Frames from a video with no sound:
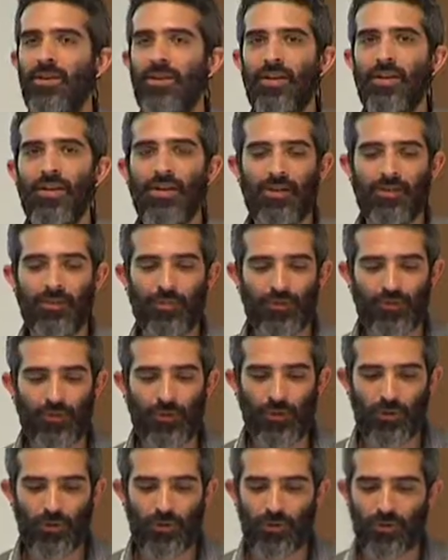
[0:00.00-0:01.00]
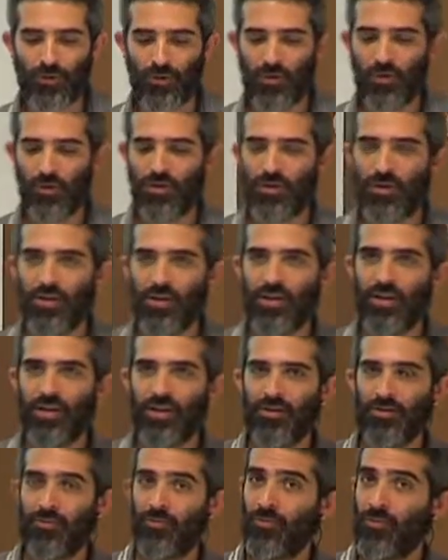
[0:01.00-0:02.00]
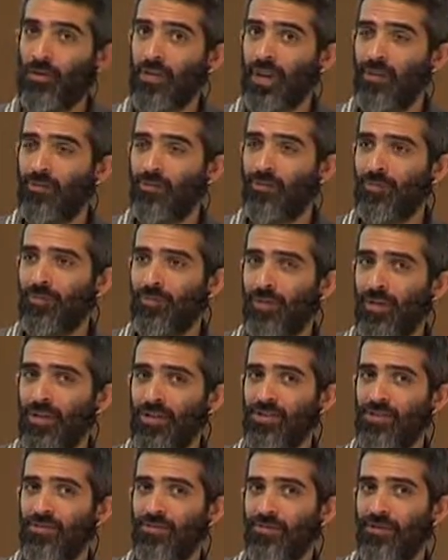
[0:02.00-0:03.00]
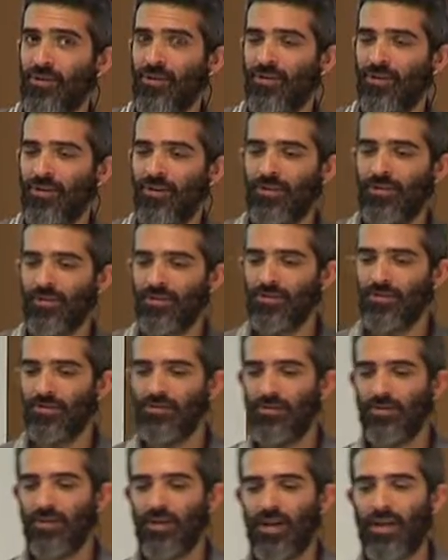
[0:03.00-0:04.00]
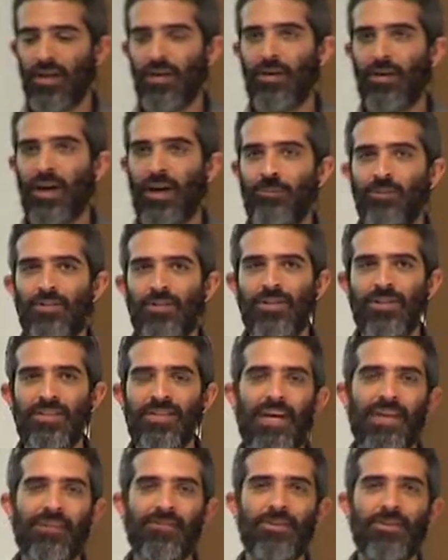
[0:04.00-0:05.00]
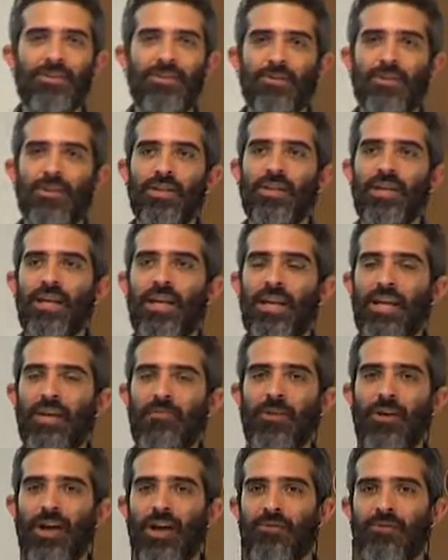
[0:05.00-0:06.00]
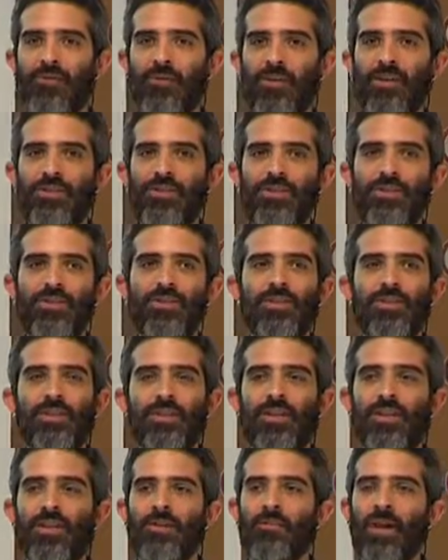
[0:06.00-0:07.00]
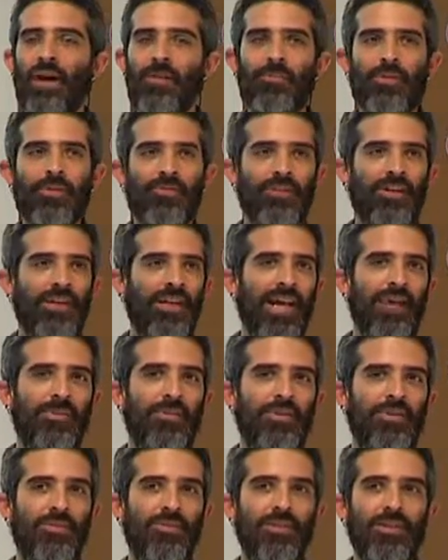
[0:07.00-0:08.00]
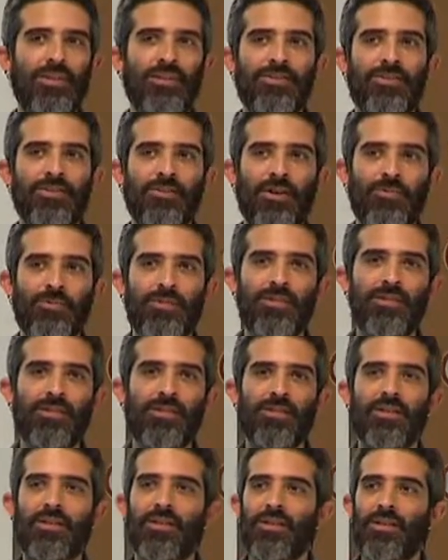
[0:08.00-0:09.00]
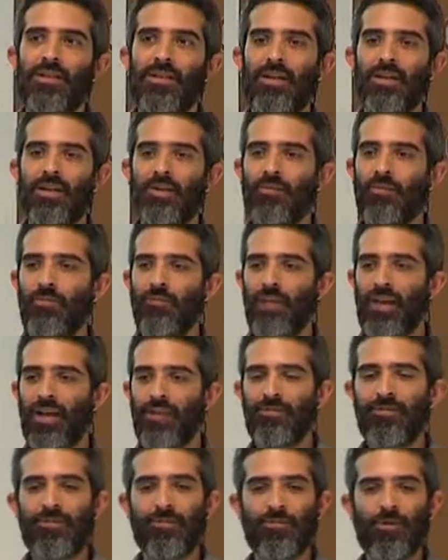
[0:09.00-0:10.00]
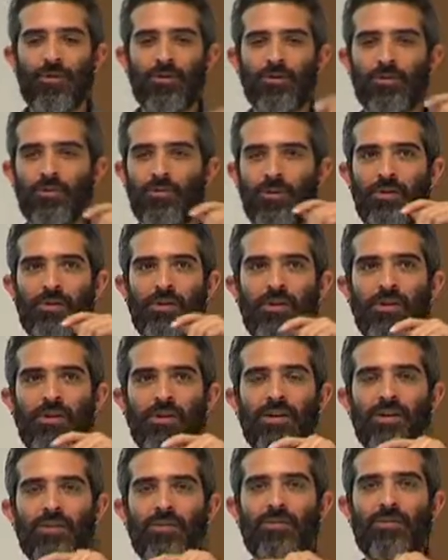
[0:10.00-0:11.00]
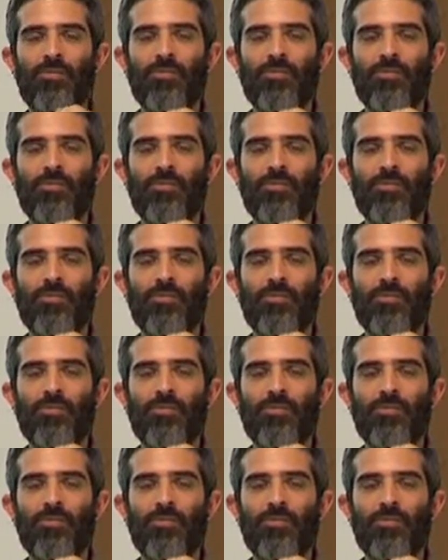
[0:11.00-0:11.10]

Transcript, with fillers: Um, so uh, without much further ado, uh, I'm just going to dive into it. If you have questions, um, I'm perfectly happy to be interrupted. Um, we have some folks with uh,